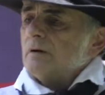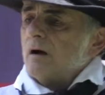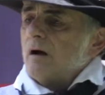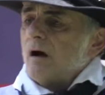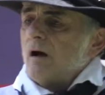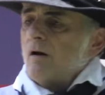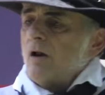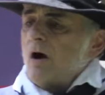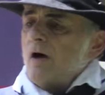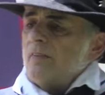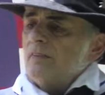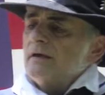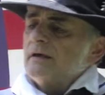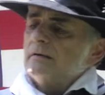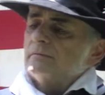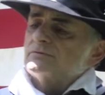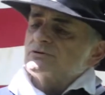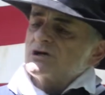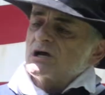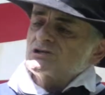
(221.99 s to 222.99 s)
along
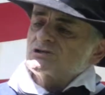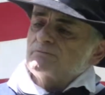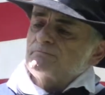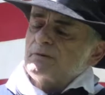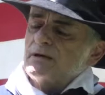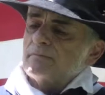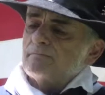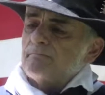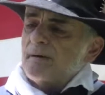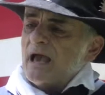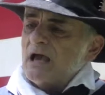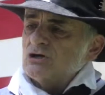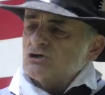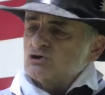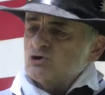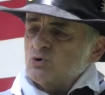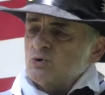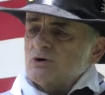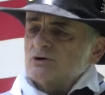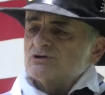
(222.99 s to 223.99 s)
the Chesapeake Bay
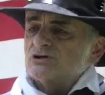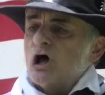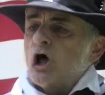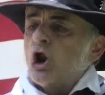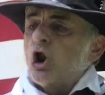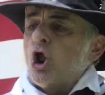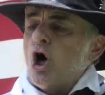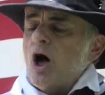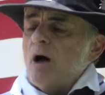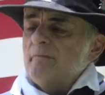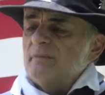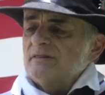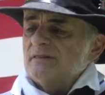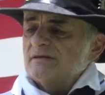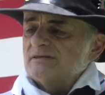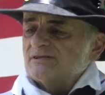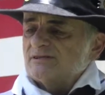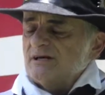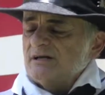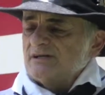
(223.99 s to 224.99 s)
shores, alarming
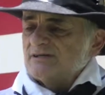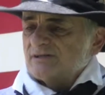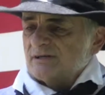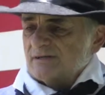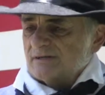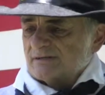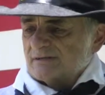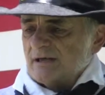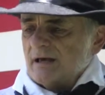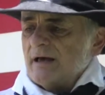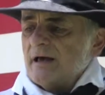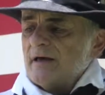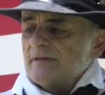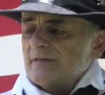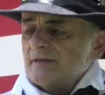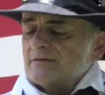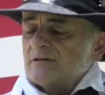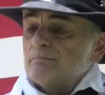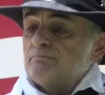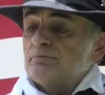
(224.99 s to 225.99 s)
the citizens
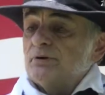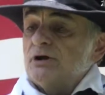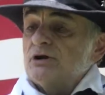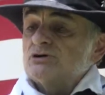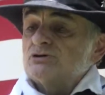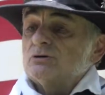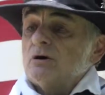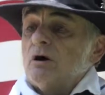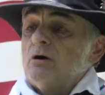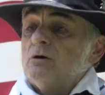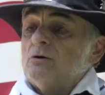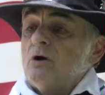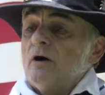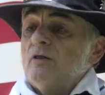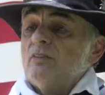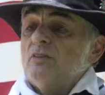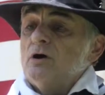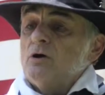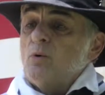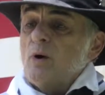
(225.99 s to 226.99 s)
that the British are
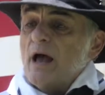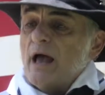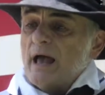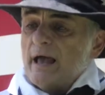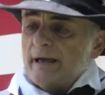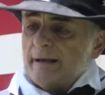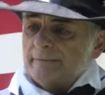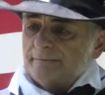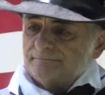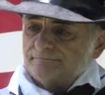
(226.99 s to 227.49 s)
on their way.